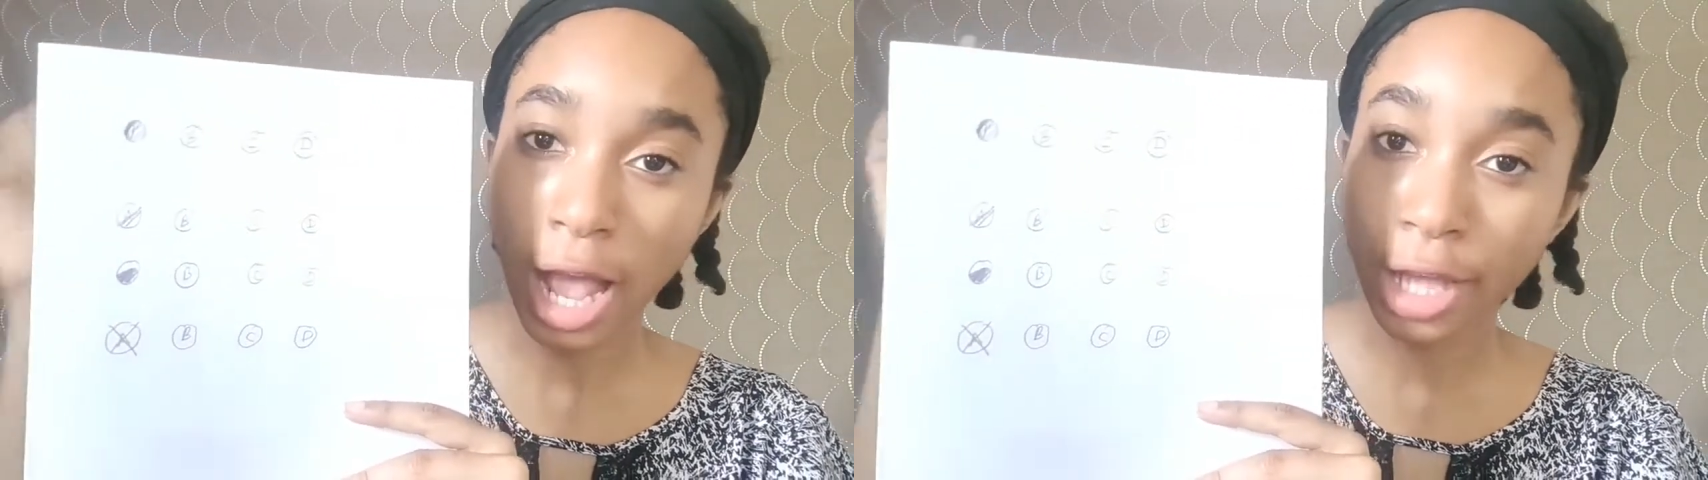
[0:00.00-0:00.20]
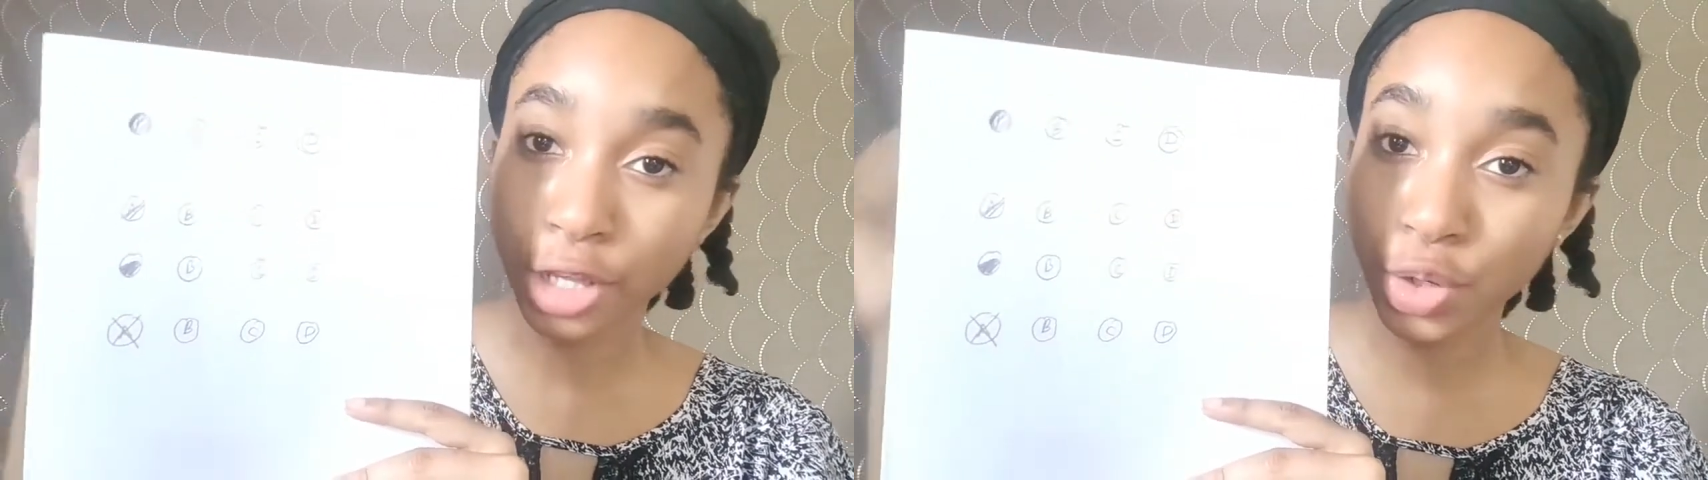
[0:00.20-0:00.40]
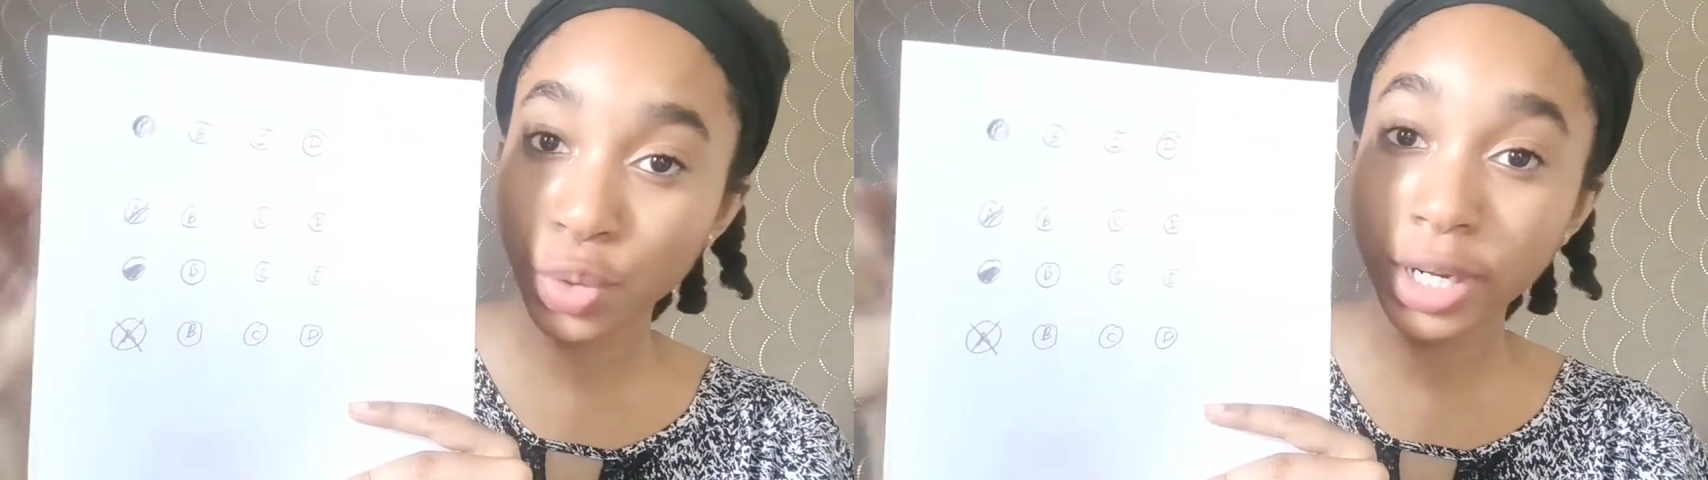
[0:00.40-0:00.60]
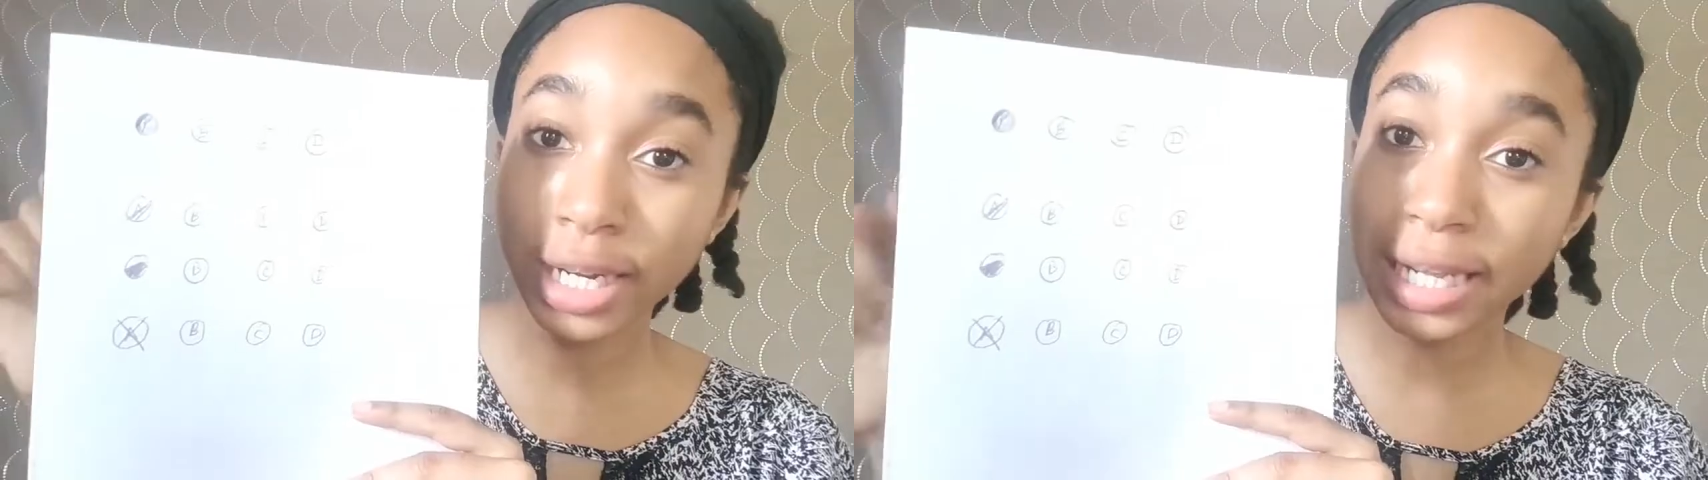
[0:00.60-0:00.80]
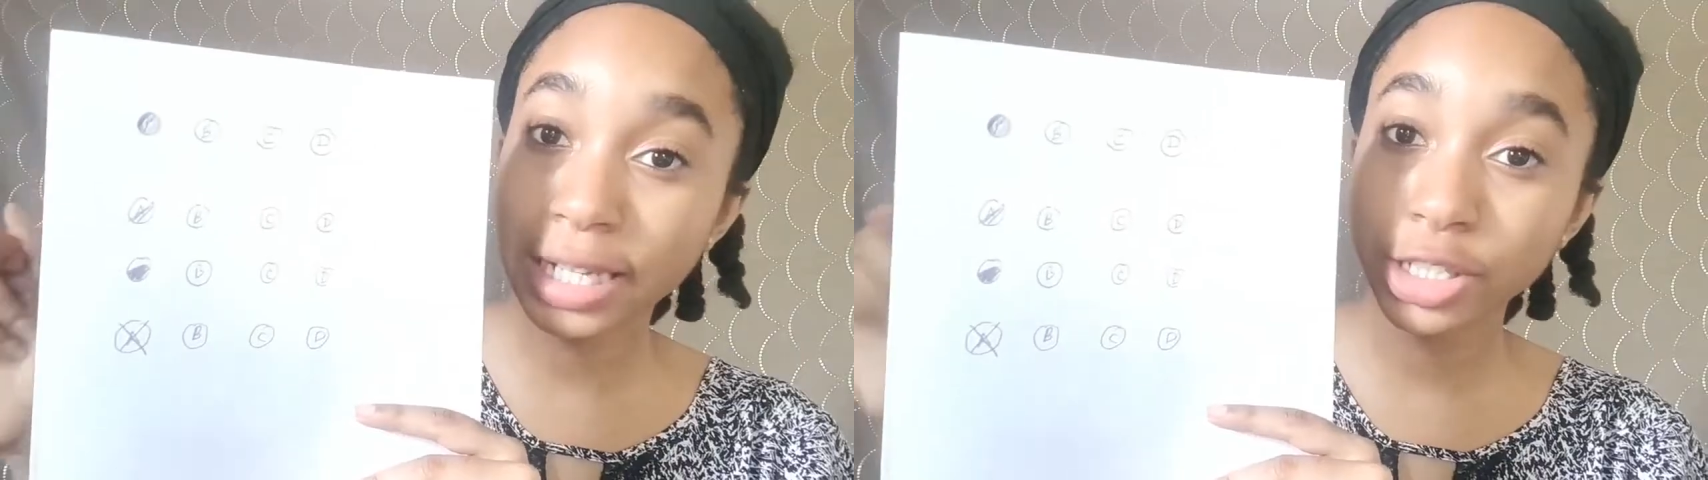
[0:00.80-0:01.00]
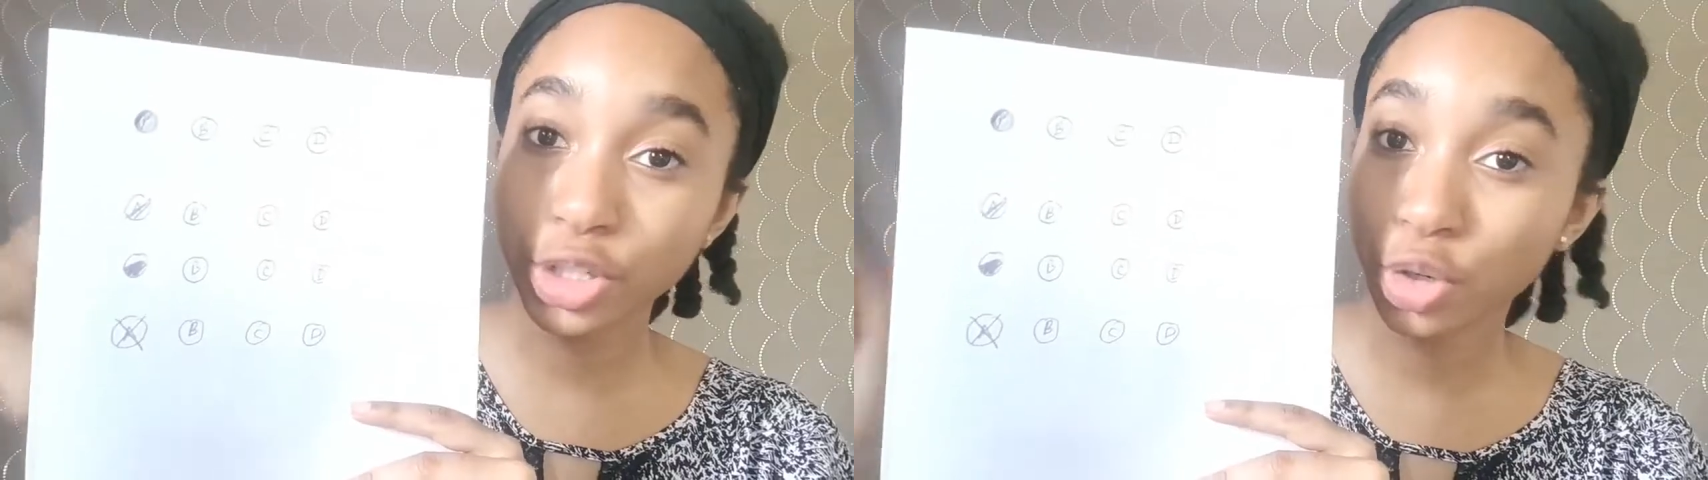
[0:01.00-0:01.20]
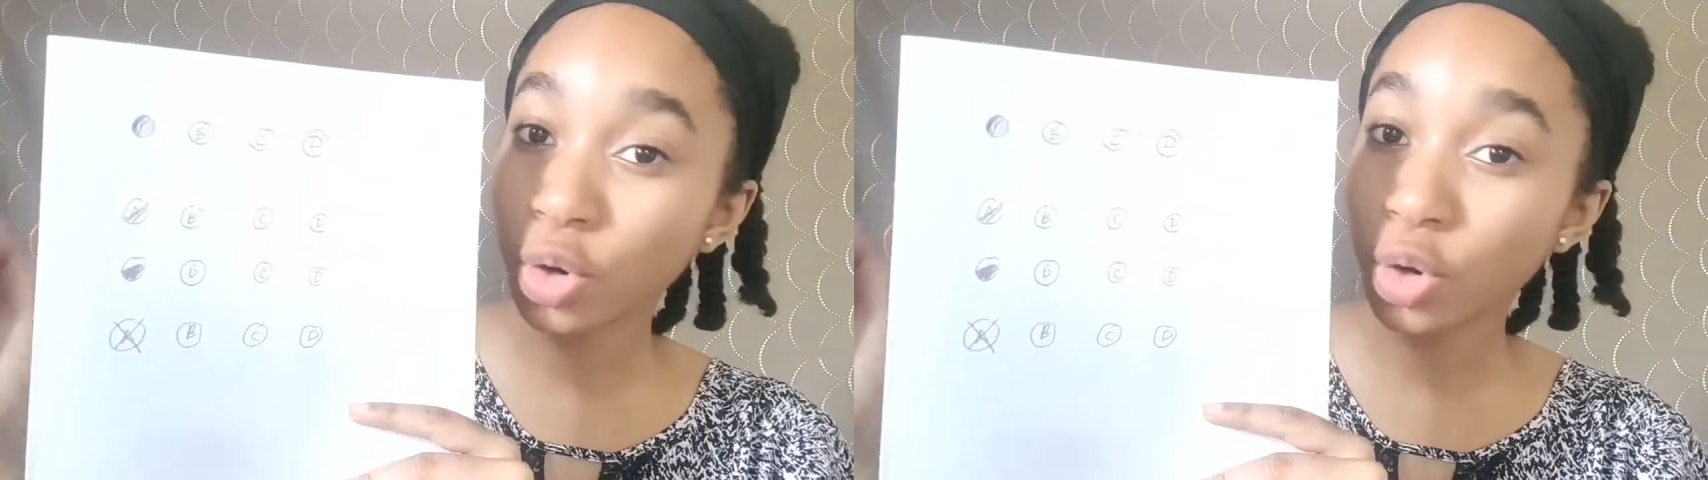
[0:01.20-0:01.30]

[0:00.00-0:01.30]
You need to